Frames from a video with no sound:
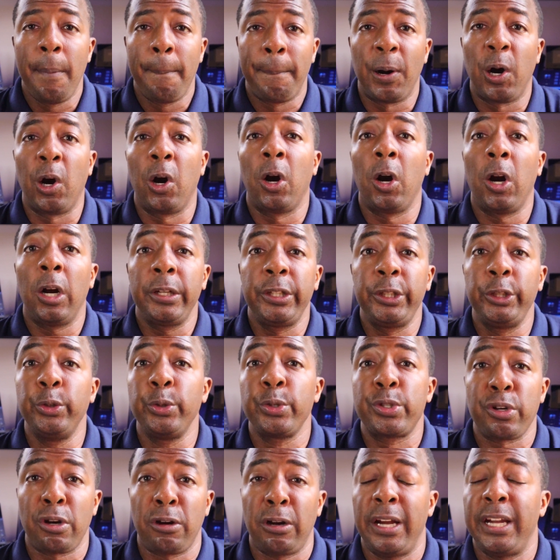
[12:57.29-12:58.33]
per
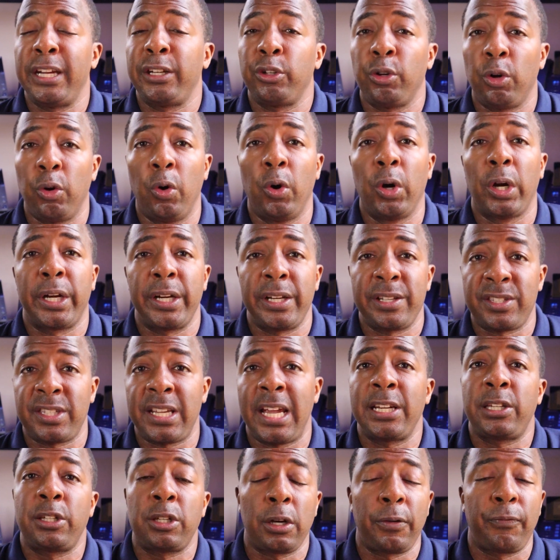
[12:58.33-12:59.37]
user in your
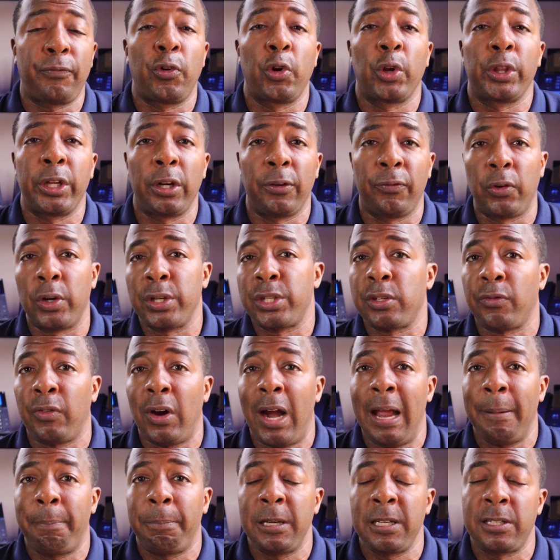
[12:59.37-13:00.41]
organization for their voice
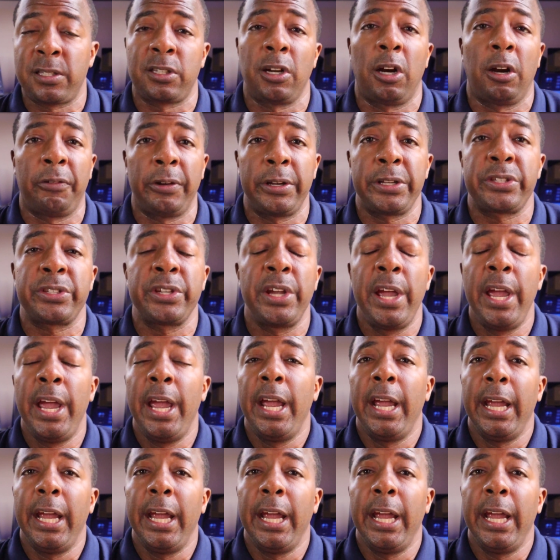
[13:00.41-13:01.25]
over IP service,